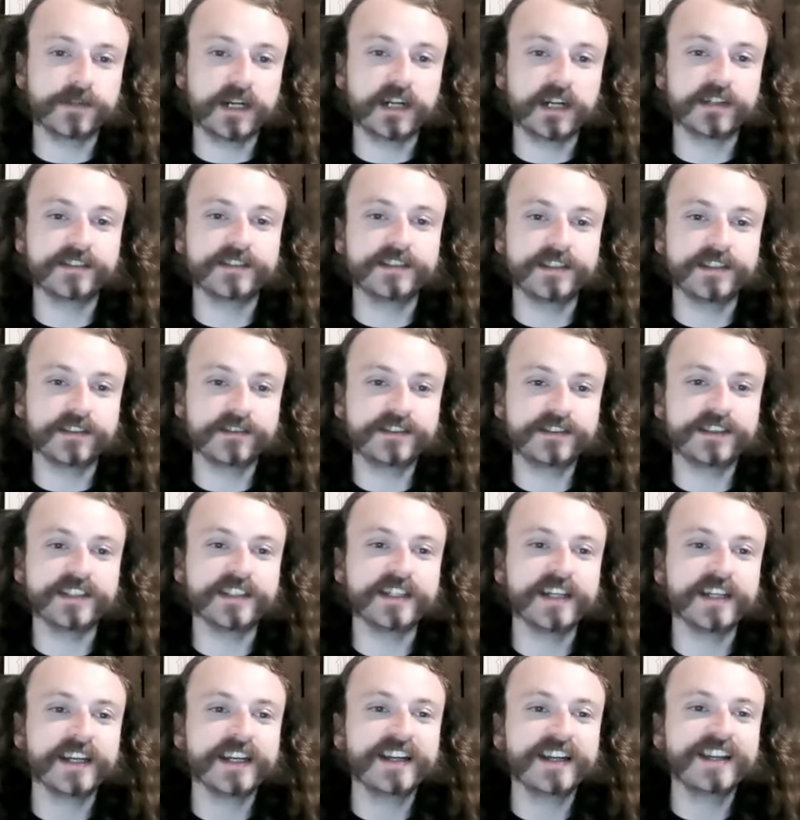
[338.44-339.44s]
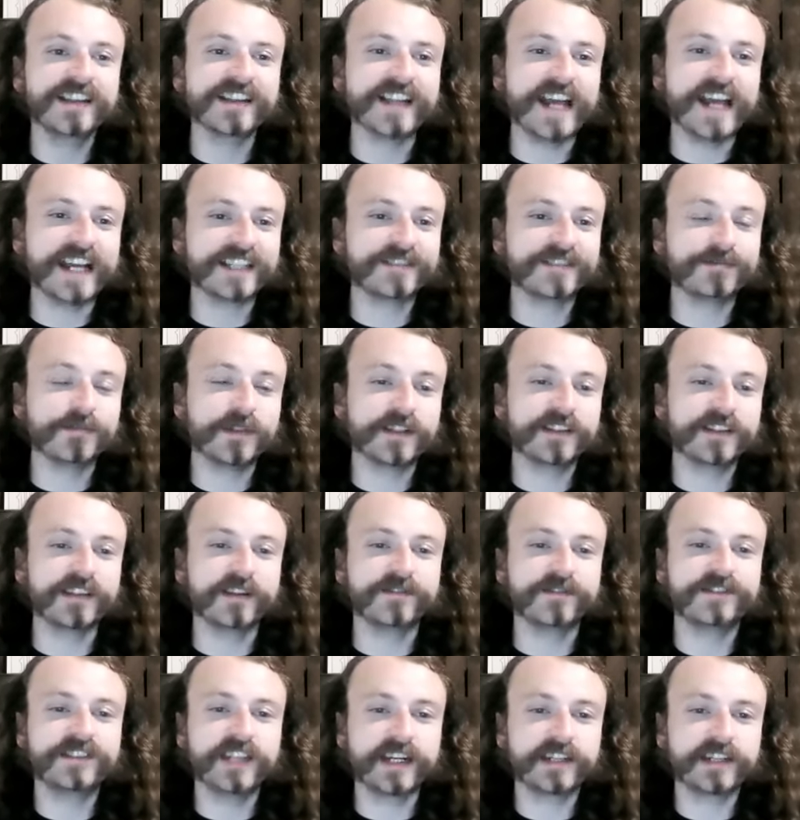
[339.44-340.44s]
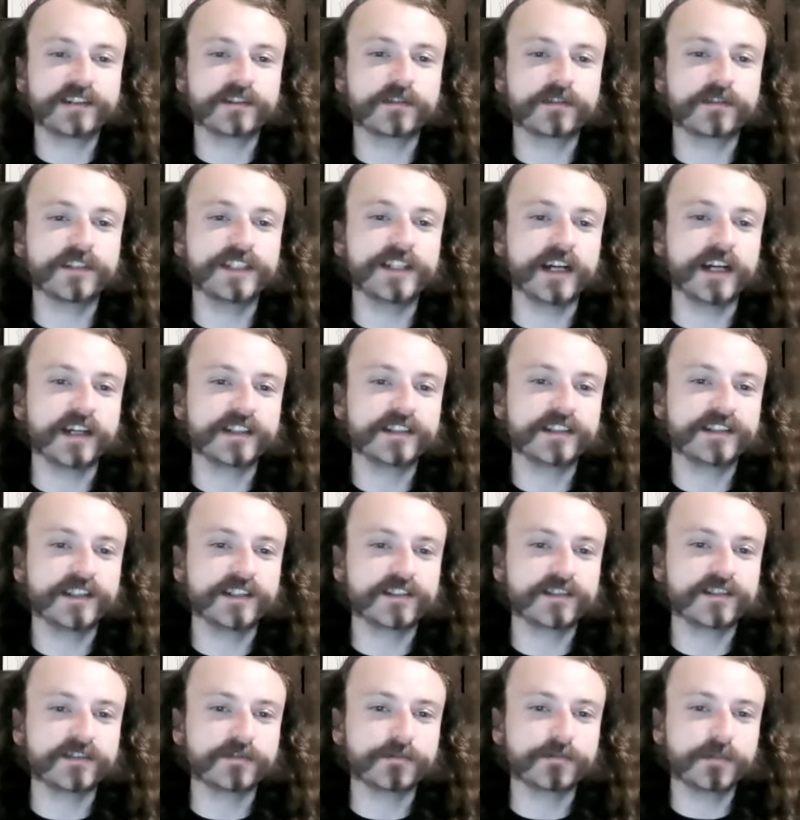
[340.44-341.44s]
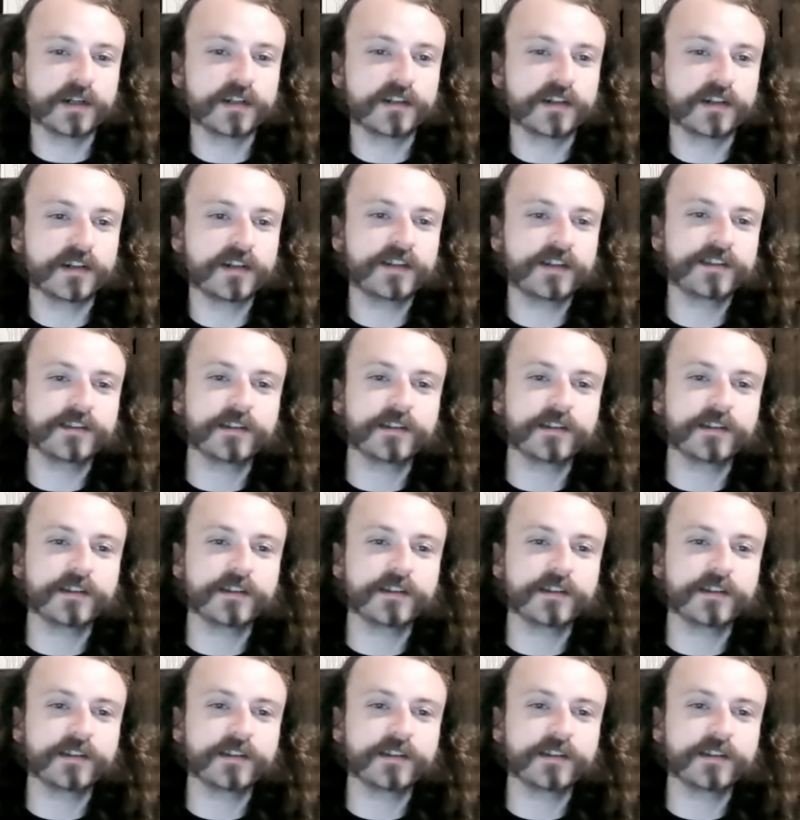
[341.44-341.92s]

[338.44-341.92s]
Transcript: guilty last month of second-degree unintentional murder,